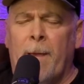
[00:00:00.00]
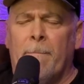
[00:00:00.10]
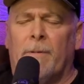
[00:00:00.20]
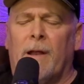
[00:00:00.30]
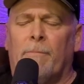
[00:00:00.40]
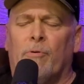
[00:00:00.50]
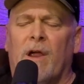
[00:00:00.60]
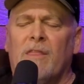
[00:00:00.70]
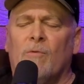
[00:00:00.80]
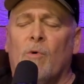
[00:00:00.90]
But I pray
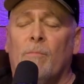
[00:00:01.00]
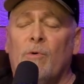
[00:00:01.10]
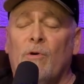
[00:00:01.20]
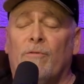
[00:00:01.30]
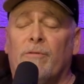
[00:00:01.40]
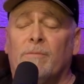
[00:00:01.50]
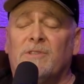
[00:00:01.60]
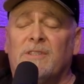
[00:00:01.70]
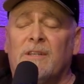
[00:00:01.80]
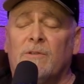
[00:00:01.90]
that we'll move from
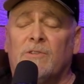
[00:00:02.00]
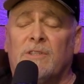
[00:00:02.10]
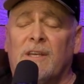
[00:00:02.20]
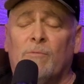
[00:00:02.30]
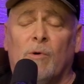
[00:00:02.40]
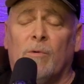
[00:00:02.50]
sin.